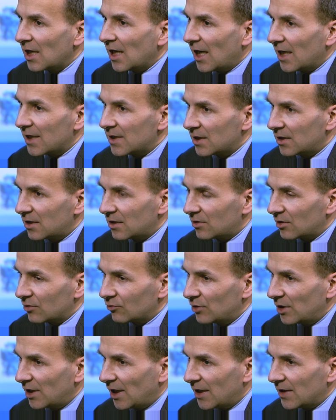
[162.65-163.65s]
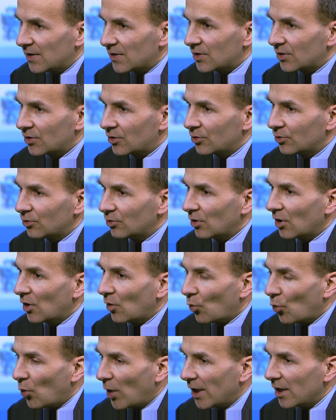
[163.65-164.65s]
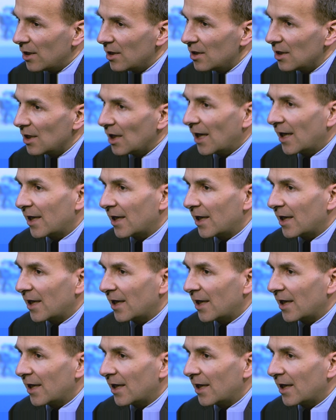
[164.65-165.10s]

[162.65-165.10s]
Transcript: as it relates to when